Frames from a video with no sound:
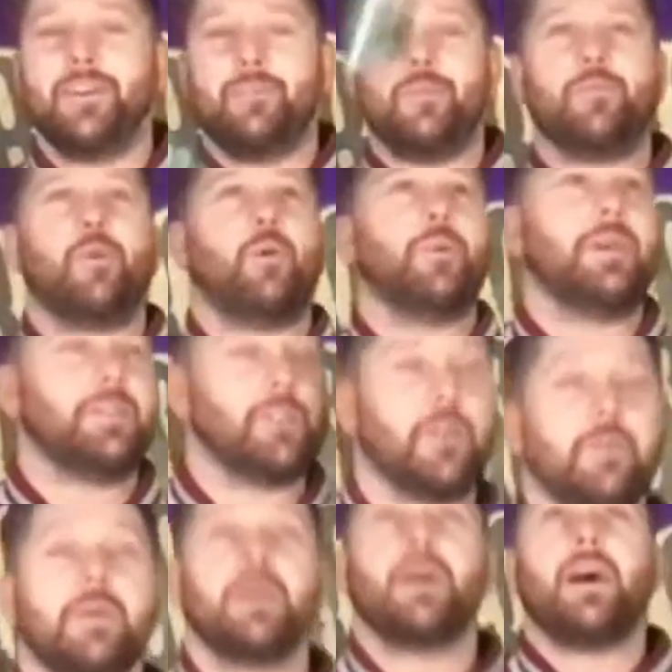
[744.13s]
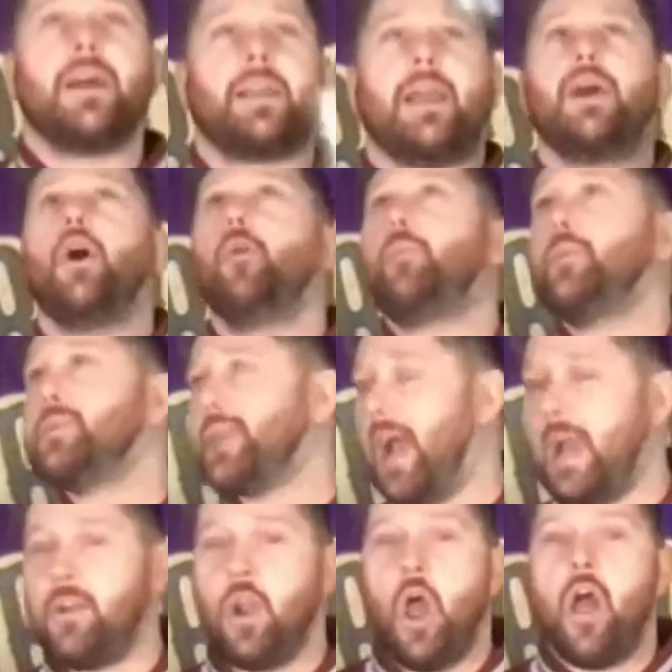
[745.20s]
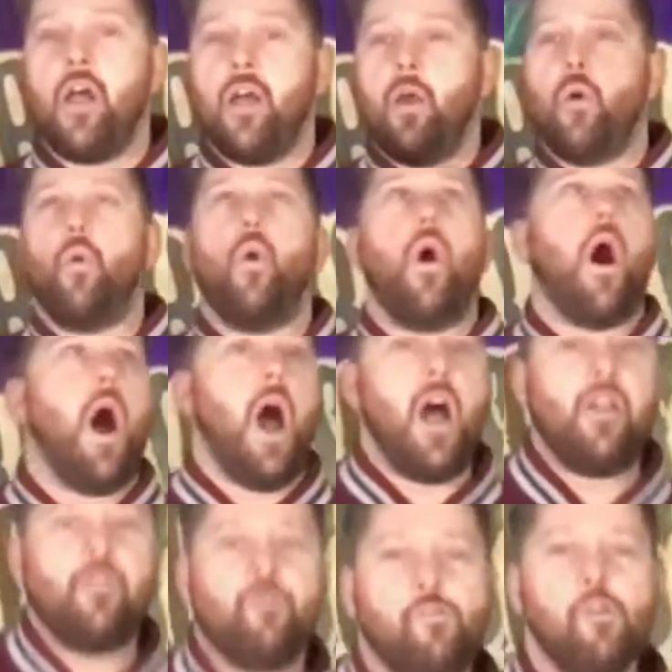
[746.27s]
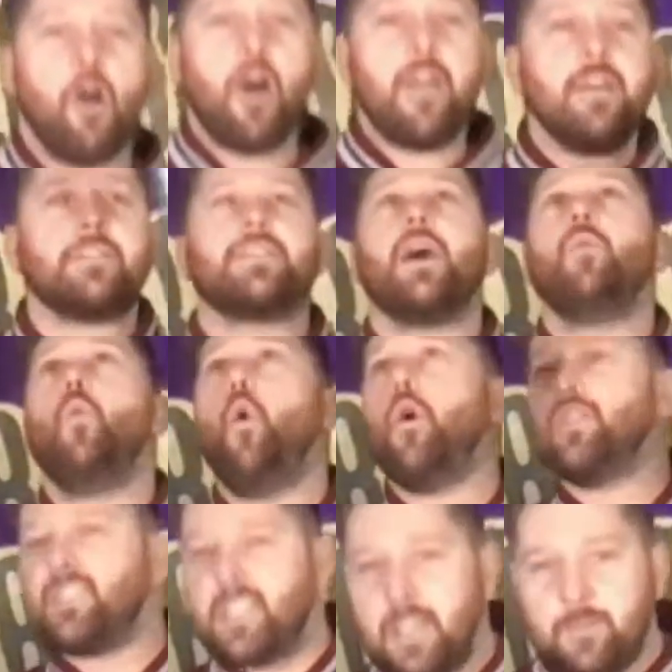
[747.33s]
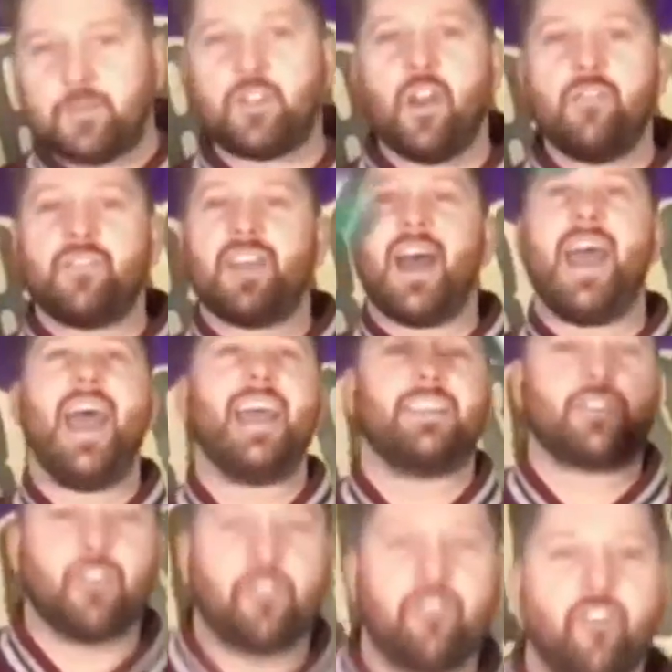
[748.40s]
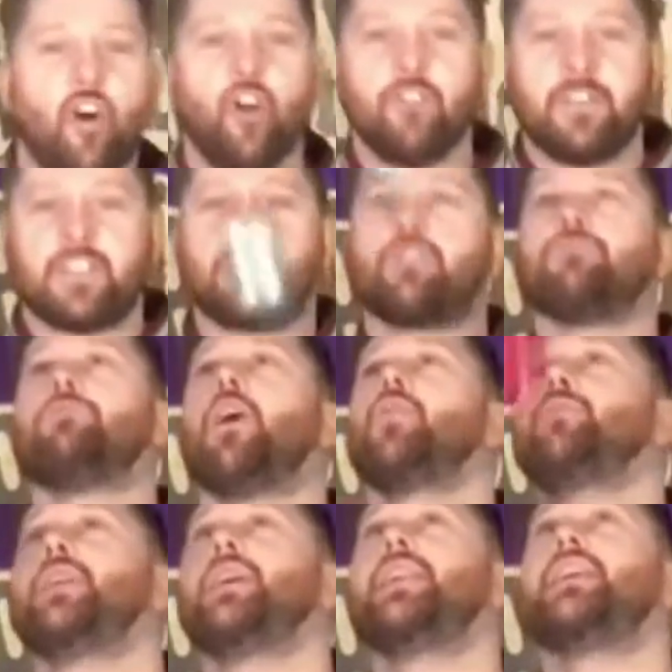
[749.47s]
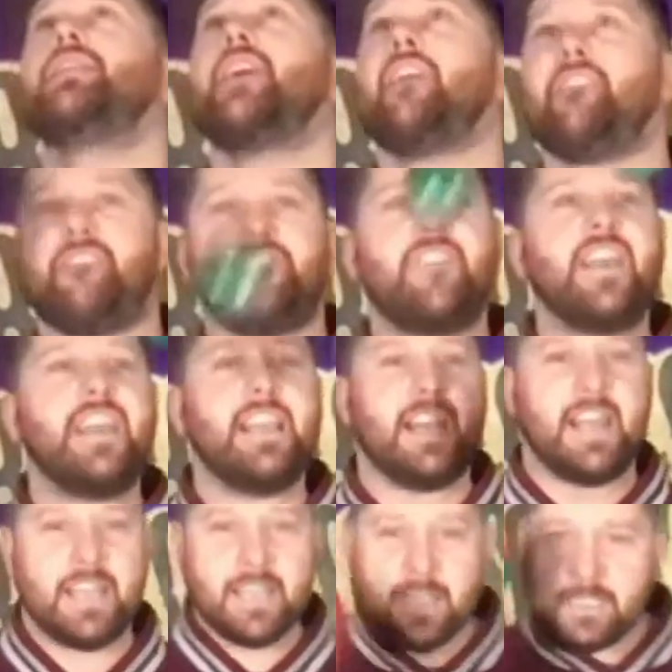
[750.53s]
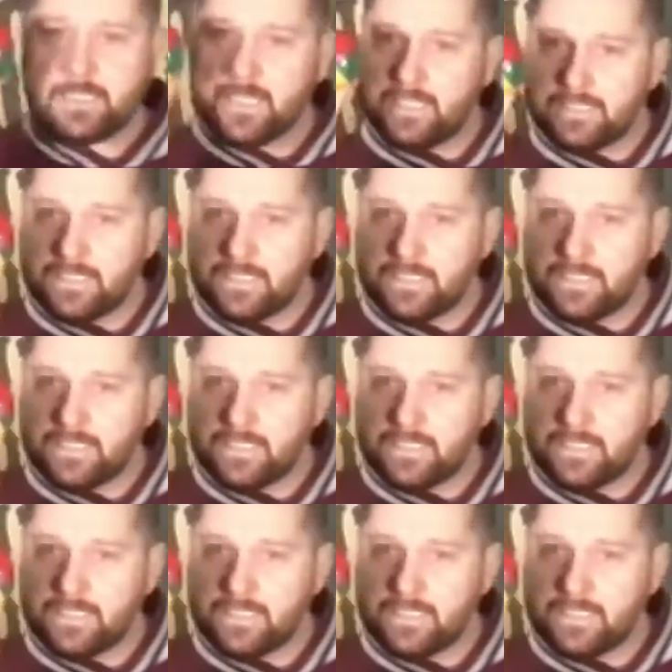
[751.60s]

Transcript: with what we do. Okay, up and down. Right as that water tips over that edge, a 4 is thrown in, and that feeling